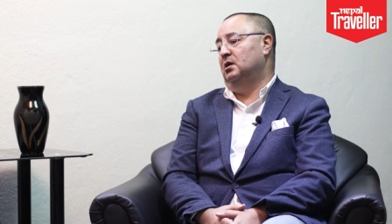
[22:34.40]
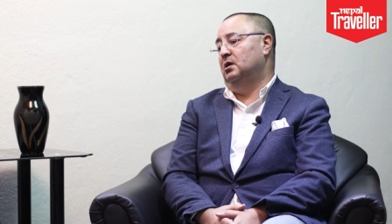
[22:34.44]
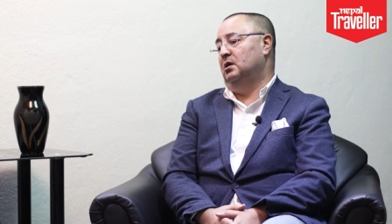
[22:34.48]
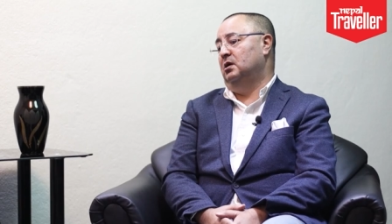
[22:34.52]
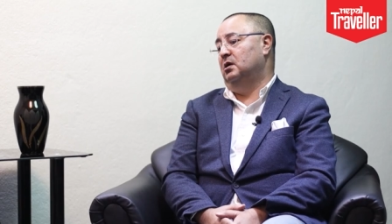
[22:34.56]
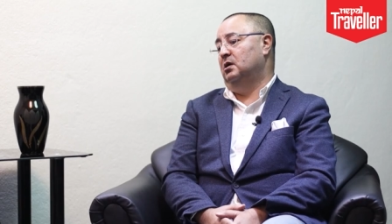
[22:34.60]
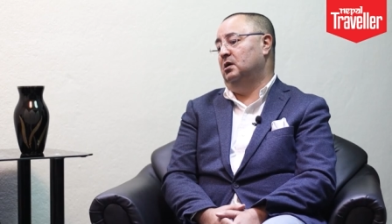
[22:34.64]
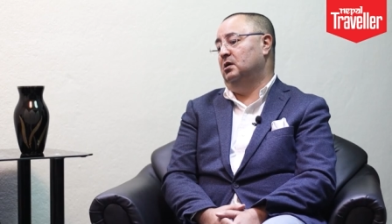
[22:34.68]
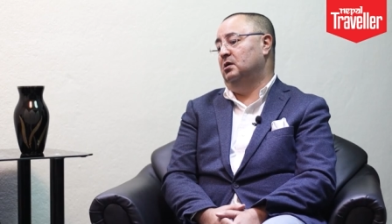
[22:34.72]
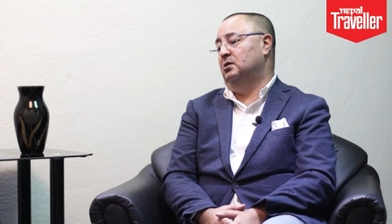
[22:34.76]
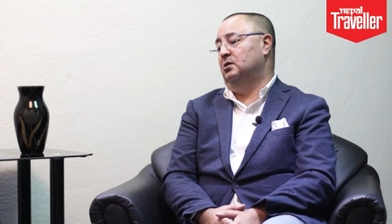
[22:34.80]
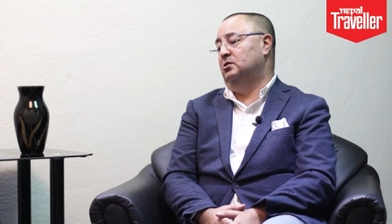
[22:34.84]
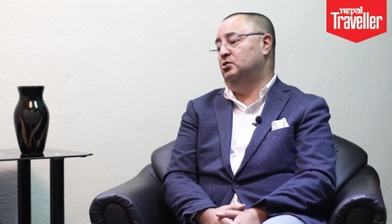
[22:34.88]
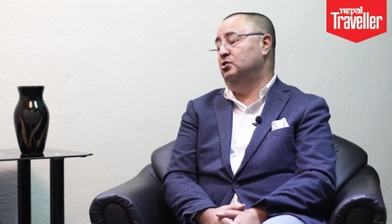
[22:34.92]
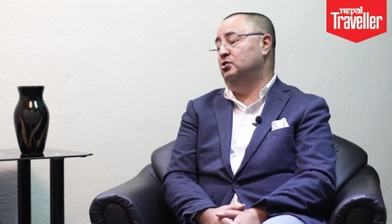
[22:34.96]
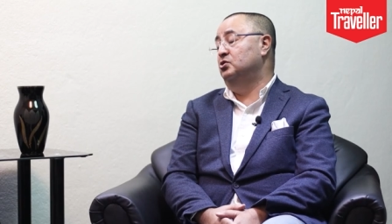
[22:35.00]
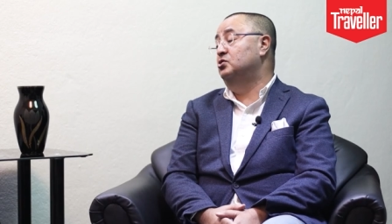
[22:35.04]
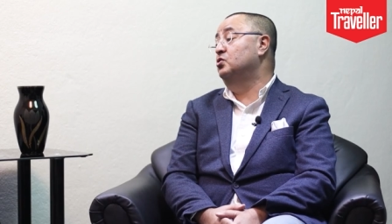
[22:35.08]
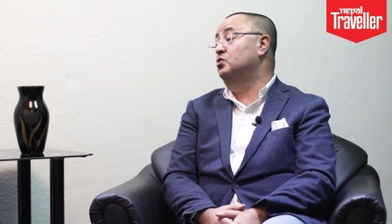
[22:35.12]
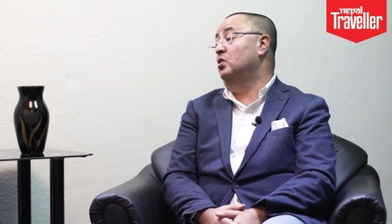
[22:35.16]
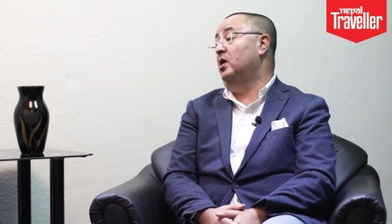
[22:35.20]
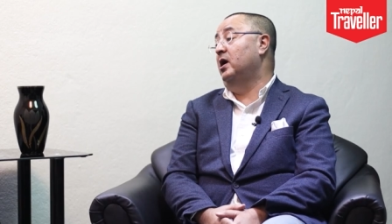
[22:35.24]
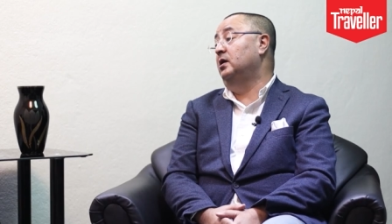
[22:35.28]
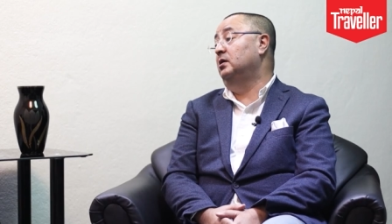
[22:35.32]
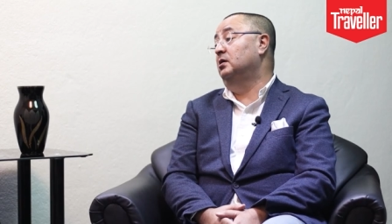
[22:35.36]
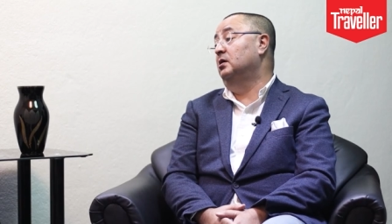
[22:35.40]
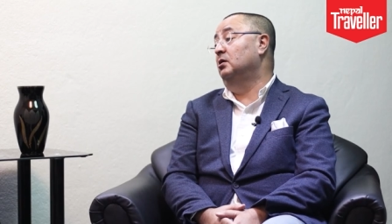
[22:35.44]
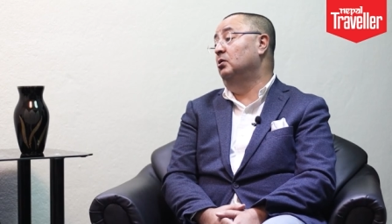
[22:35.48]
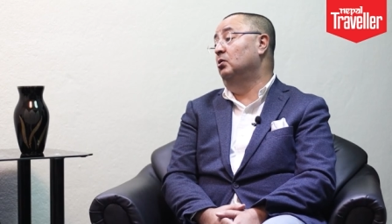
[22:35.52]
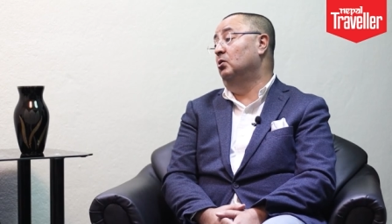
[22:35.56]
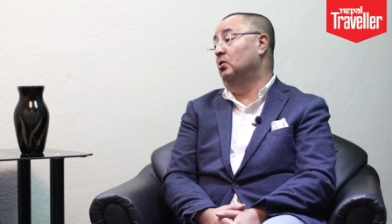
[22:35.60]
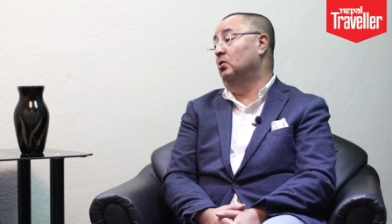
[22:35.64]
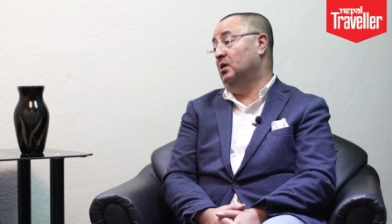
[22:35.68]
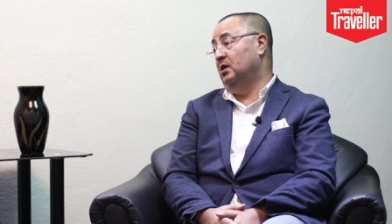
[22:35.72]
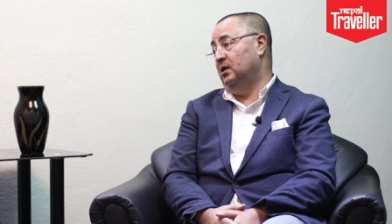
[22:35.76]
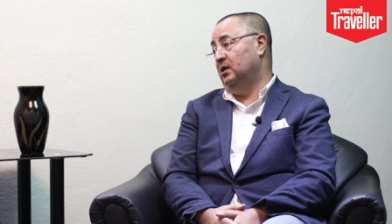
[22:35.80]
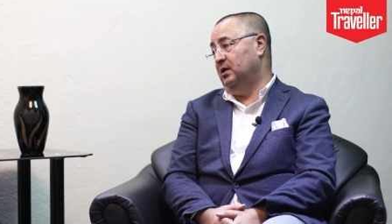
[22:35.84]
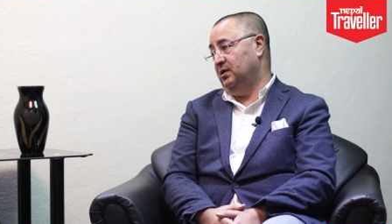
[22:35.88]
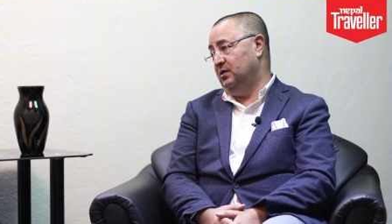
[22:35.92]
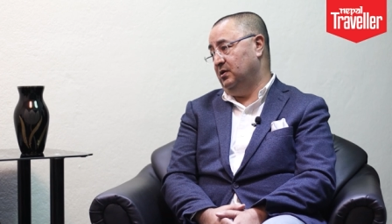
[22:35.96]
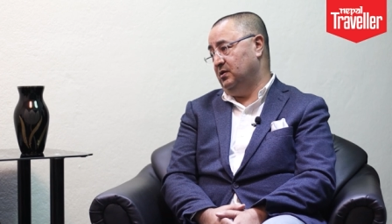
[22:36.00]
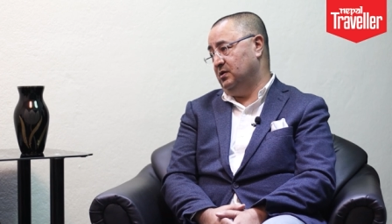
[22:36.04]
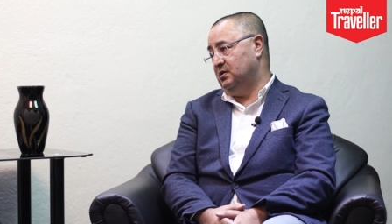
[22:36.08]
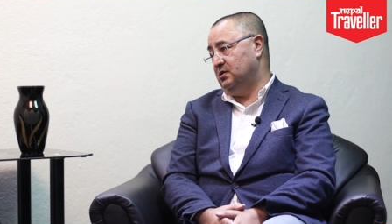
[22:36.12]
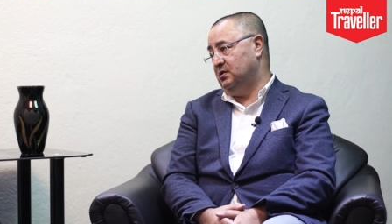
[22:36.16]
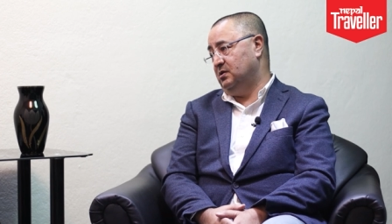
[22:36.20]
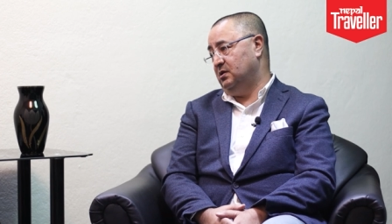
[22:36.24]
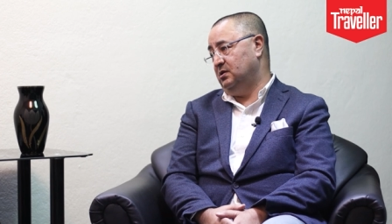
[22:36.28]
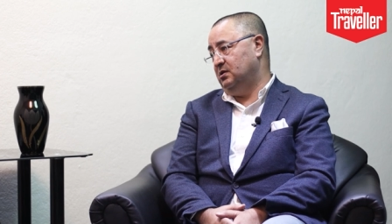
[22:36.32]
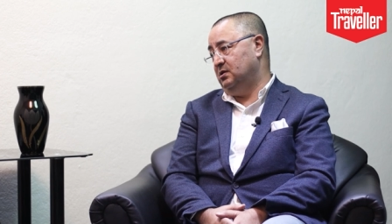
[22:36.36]
uh, to join the local
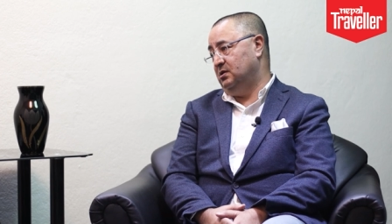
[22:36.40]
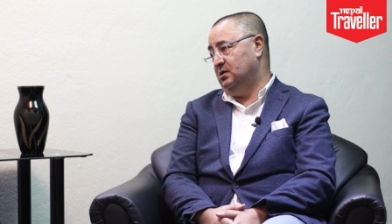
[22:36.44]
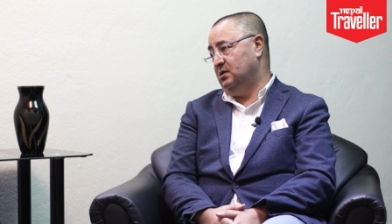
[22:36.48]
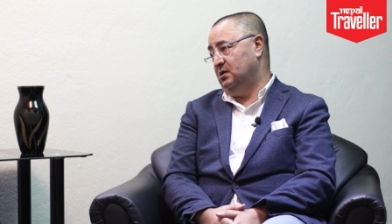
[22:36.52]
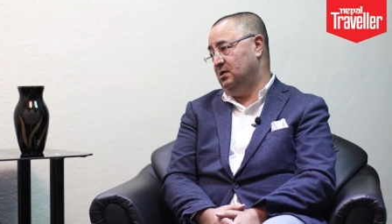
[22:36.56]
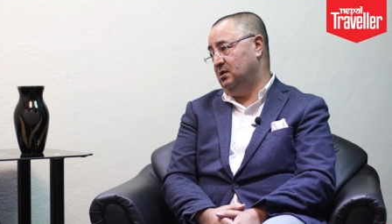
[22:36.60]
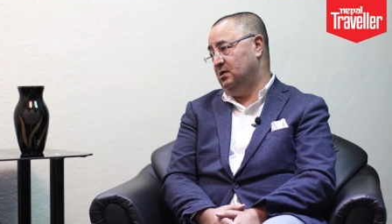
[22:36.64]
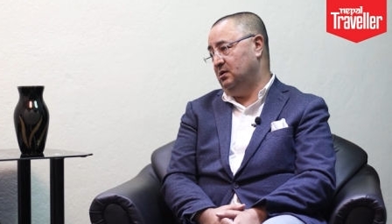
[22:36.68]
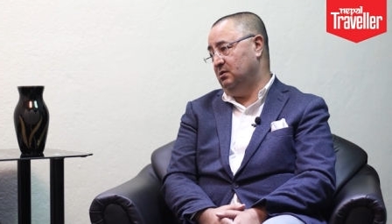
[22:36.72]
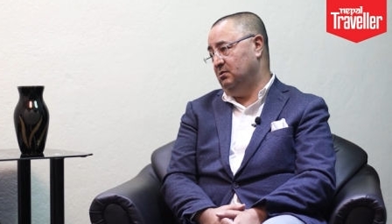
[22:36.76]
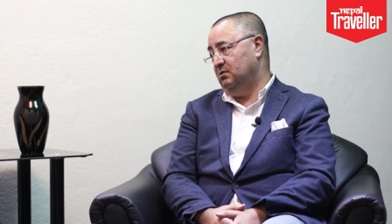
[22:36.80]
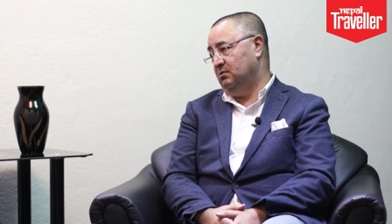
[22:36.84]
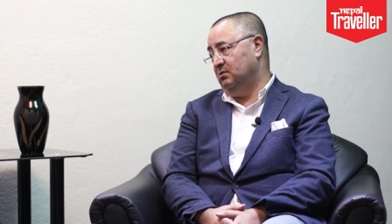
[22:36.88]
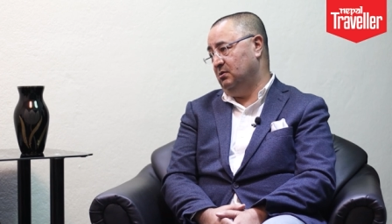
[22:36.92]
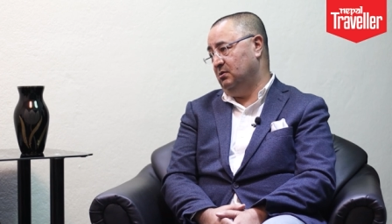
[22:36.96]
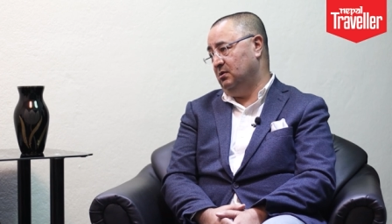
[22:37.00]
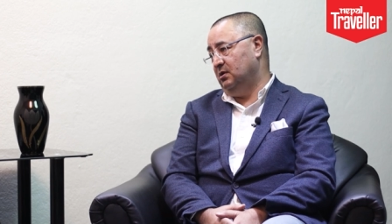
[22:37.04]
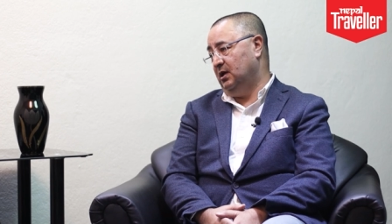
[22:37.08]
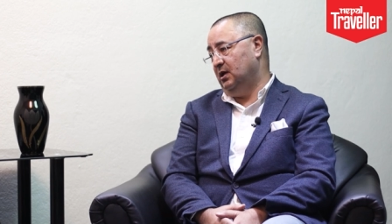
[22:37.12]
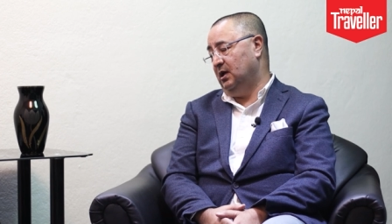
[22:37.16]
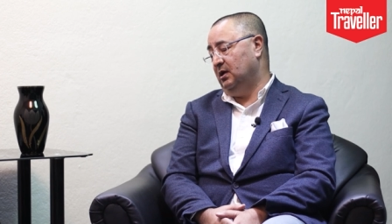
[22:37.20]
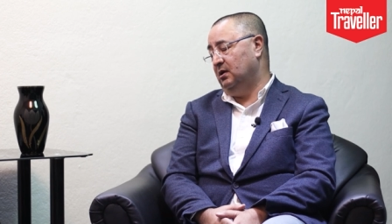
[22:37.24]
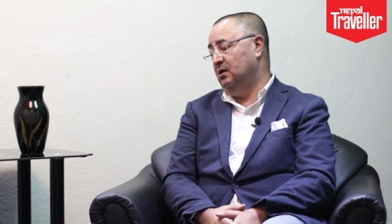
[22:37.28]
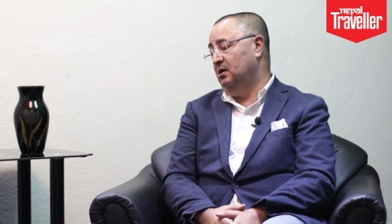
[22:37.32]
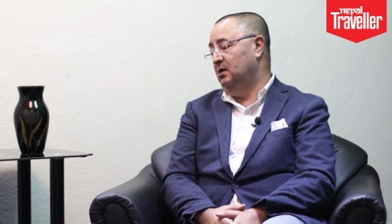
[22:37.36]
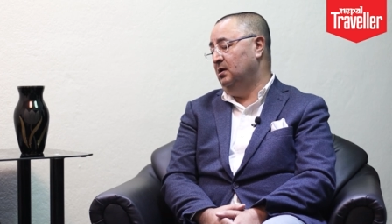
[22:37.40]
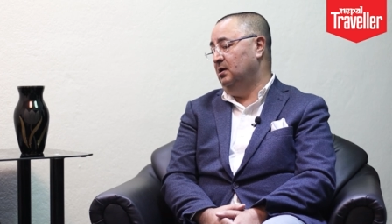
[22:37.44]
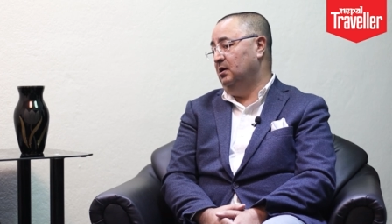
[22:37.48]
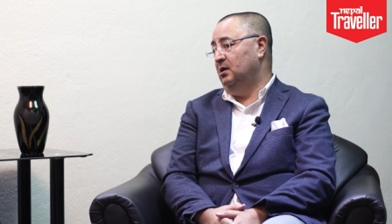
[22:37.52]
industries. You know that.